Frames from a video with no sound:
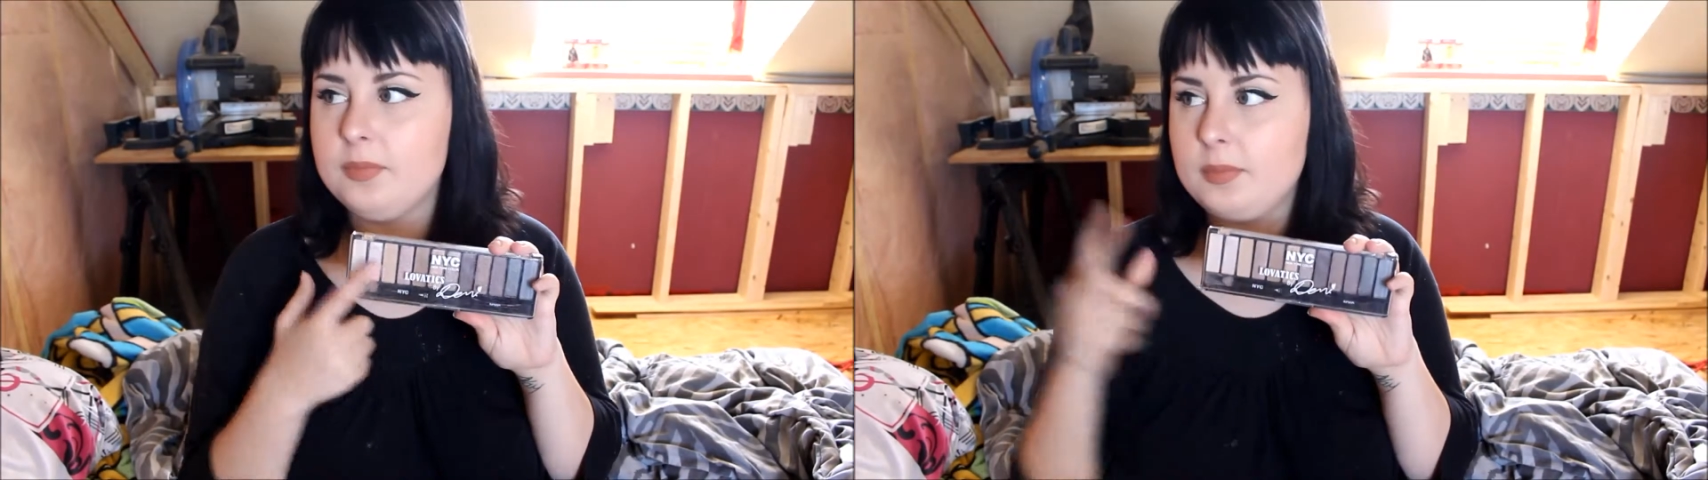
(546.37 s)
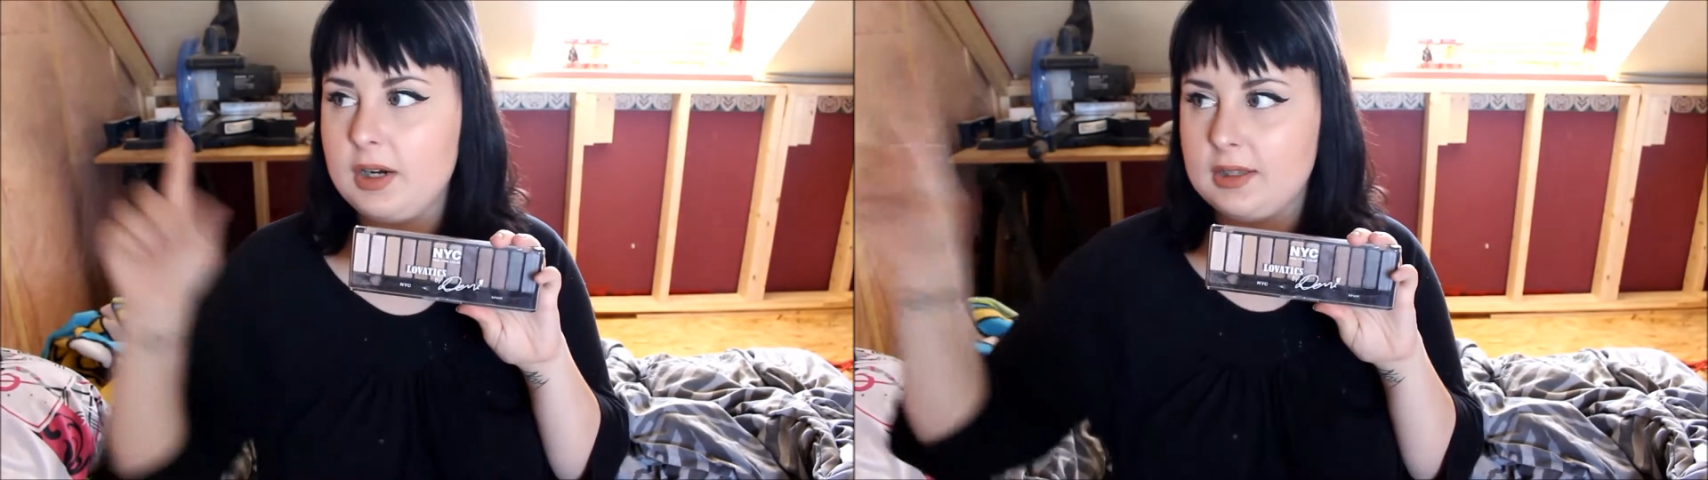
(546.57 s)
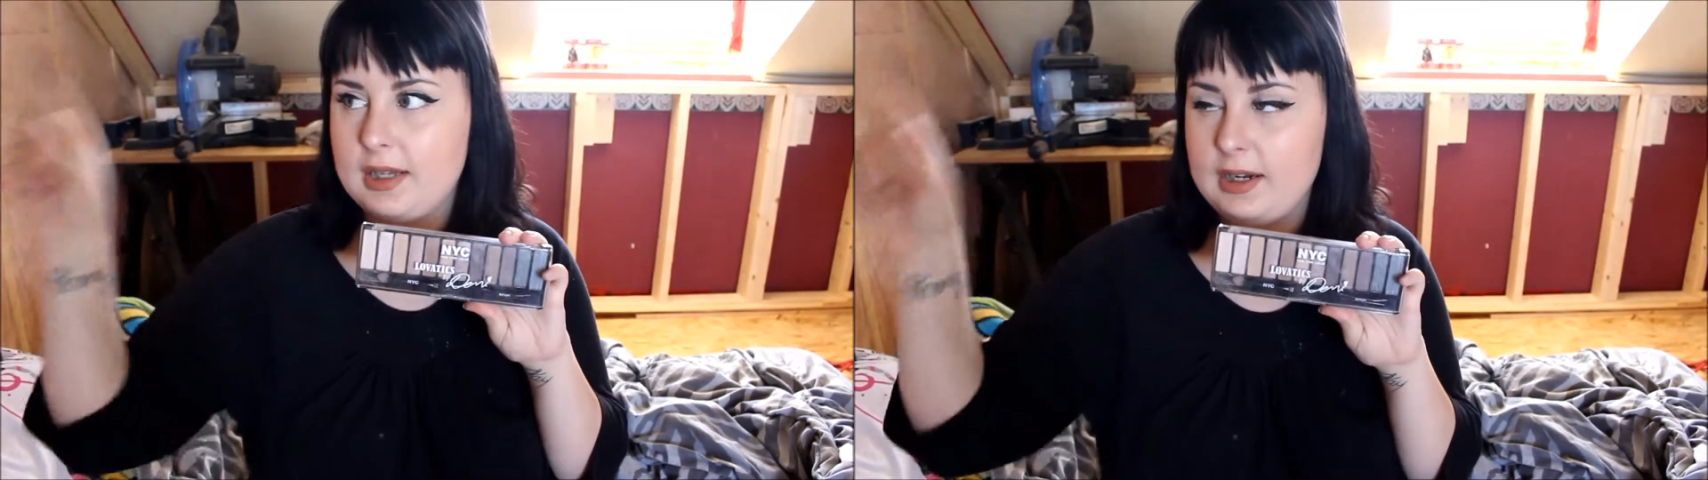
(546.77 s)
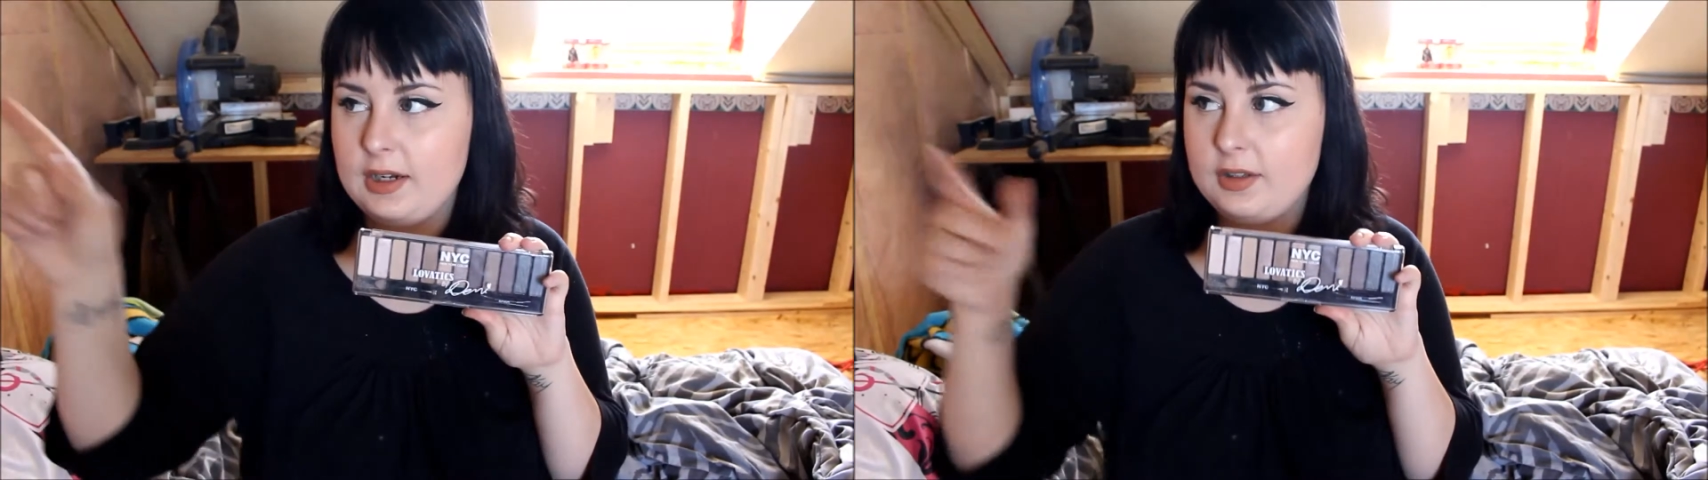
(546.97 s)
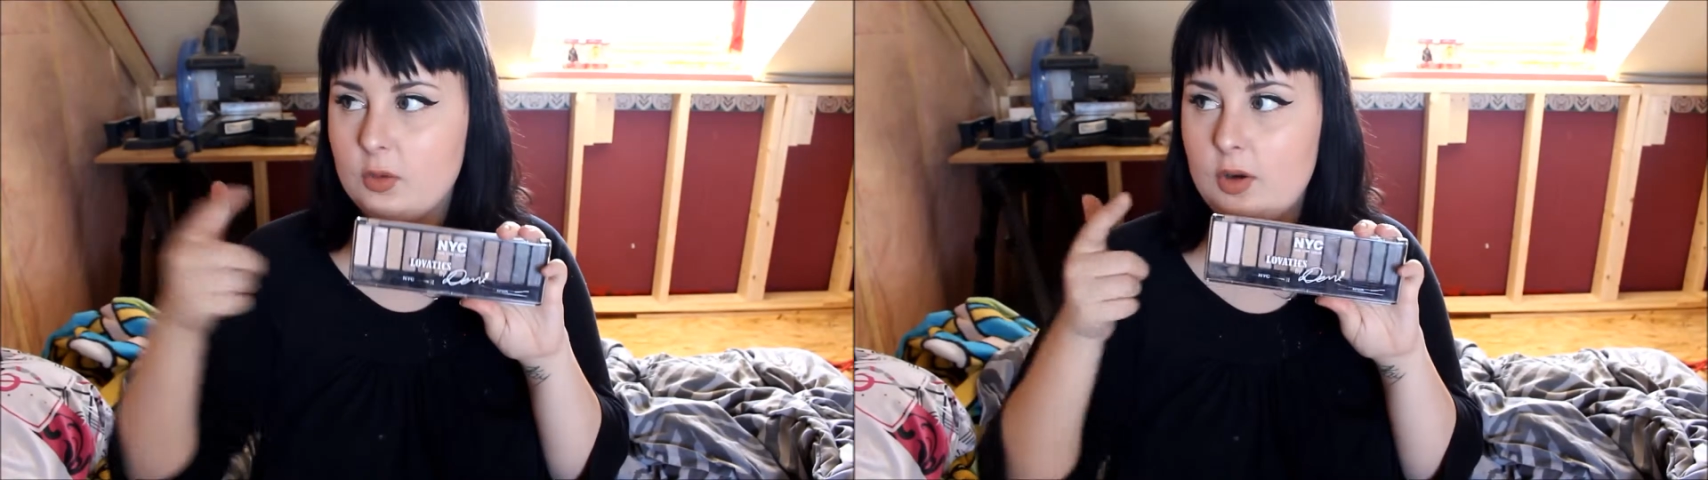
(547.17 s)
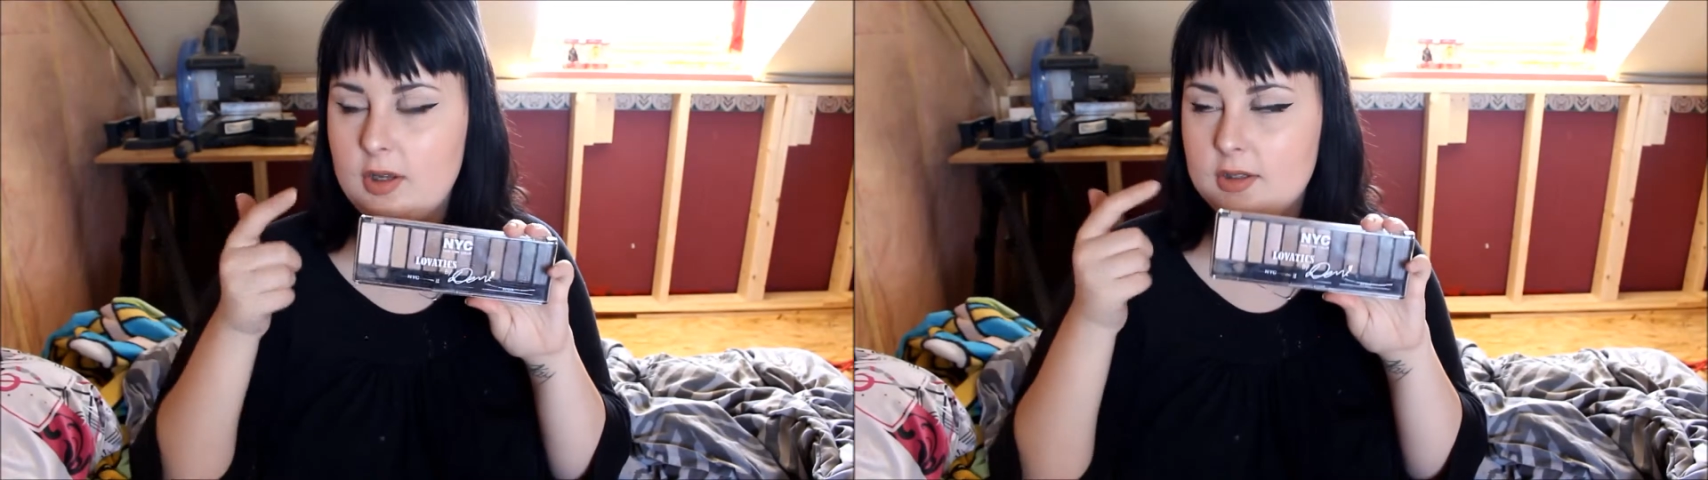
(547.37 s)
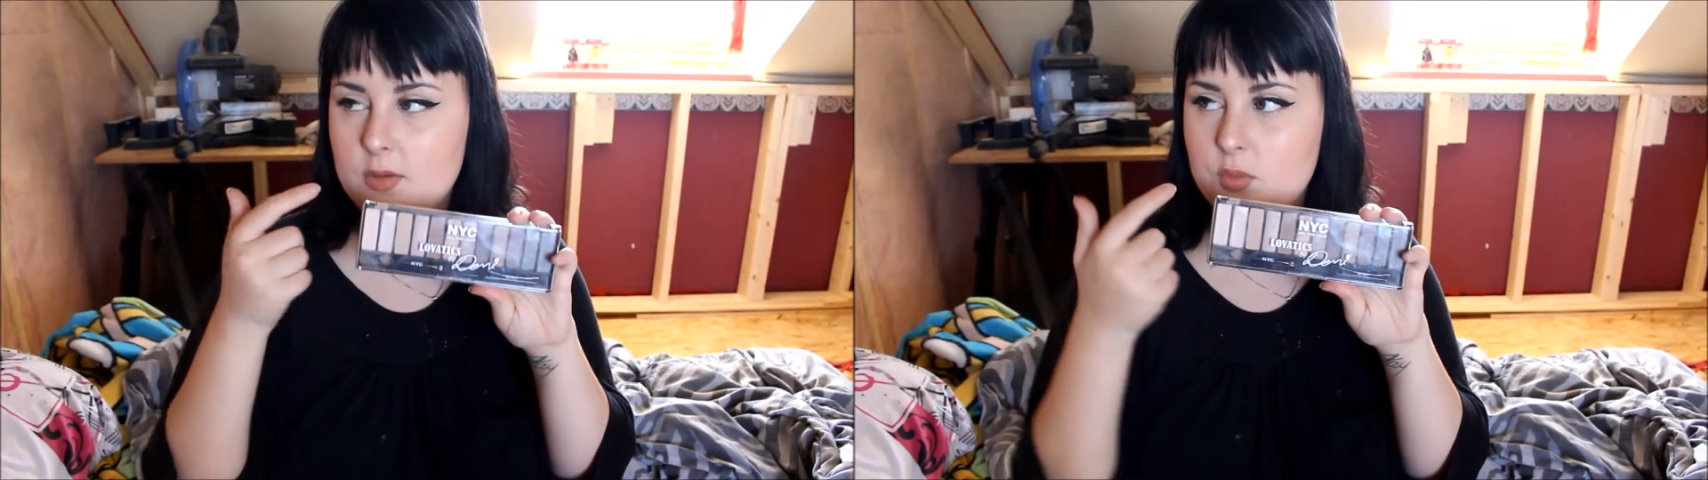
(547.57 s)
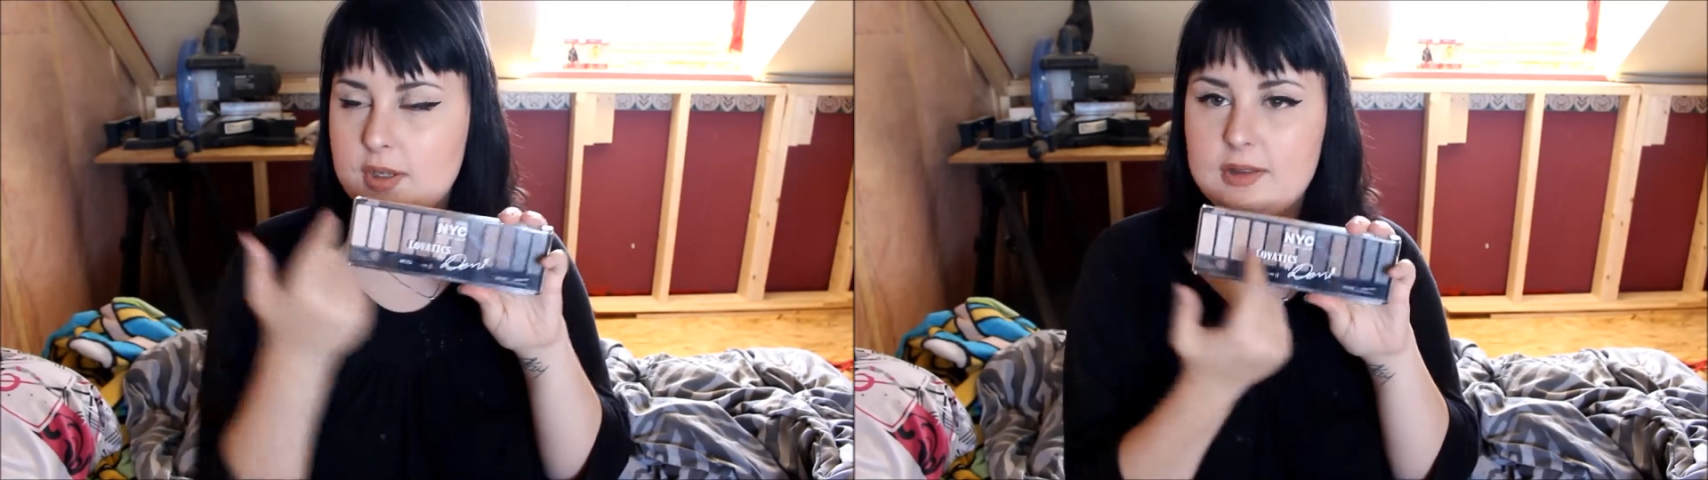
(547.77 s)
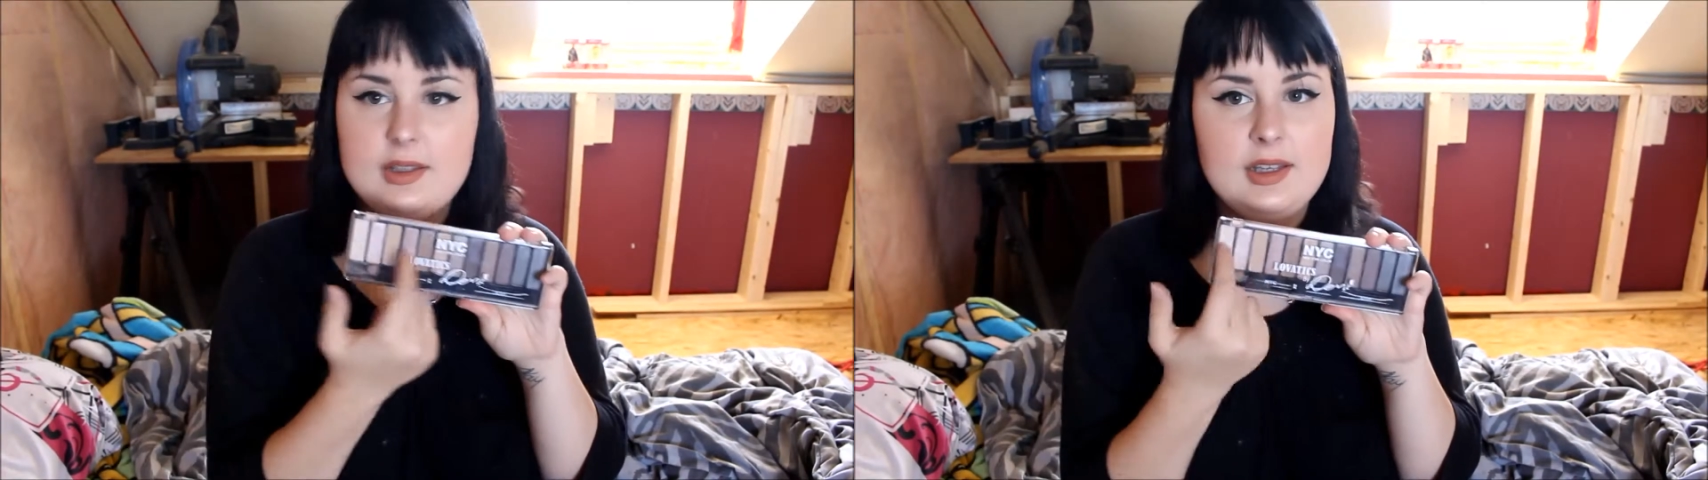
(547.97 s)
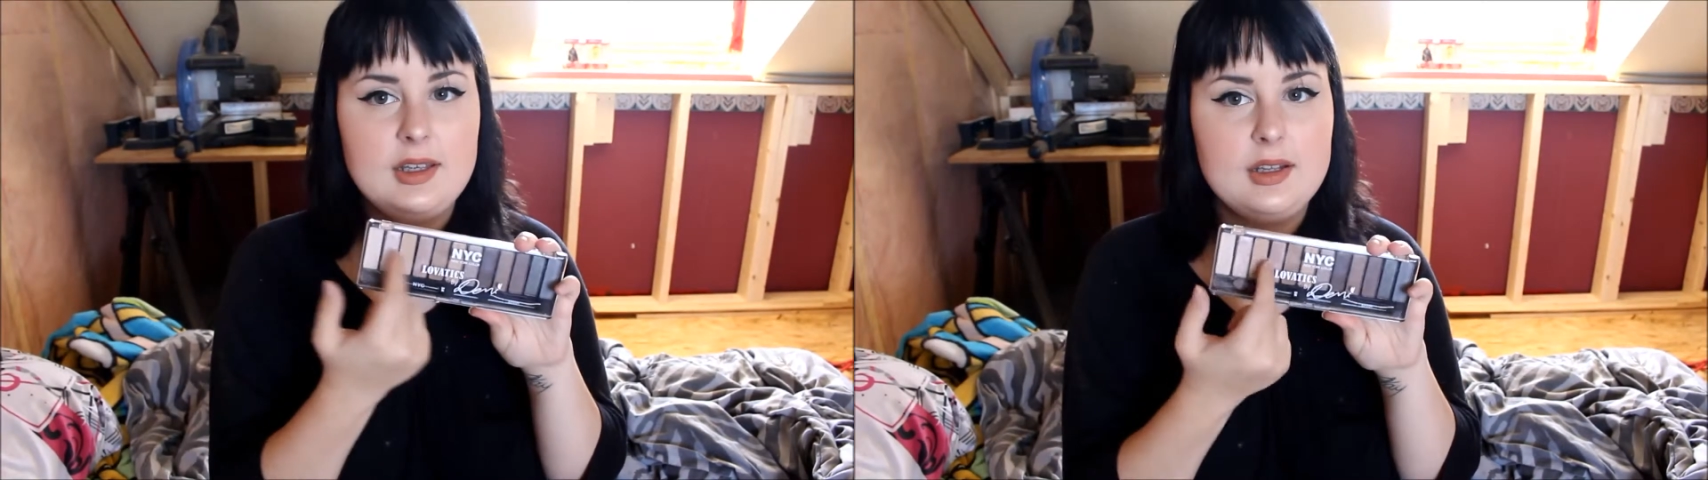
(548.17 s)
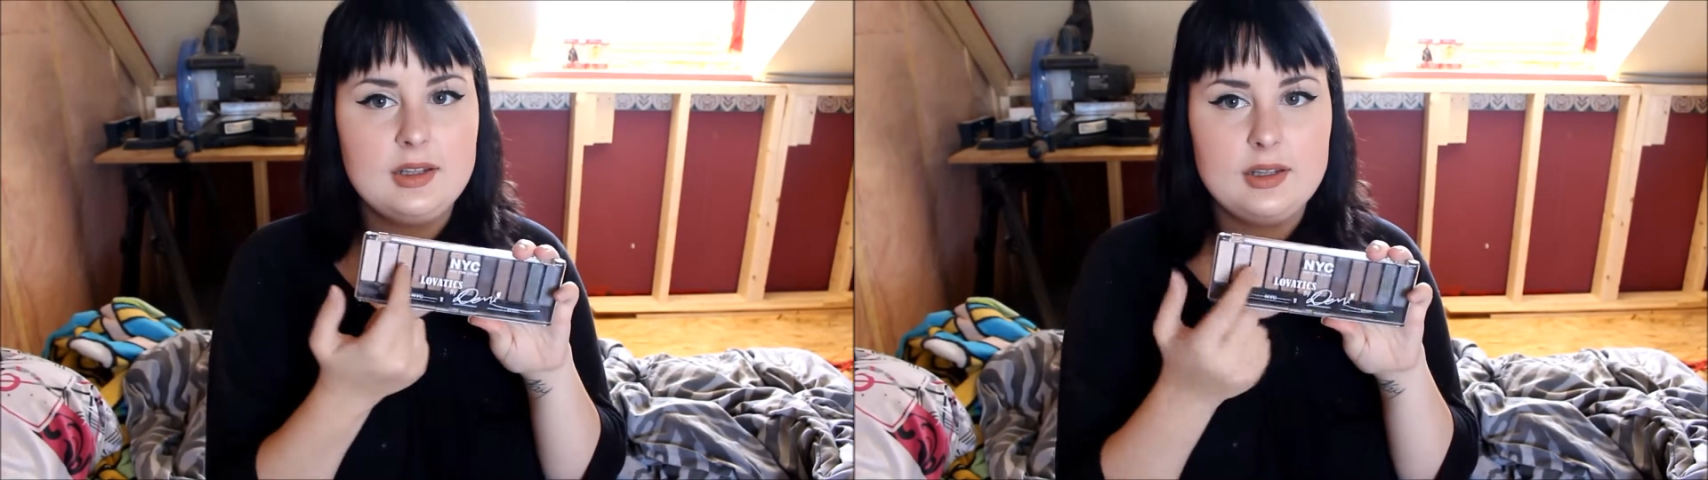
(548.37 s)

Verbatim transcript: but another one with the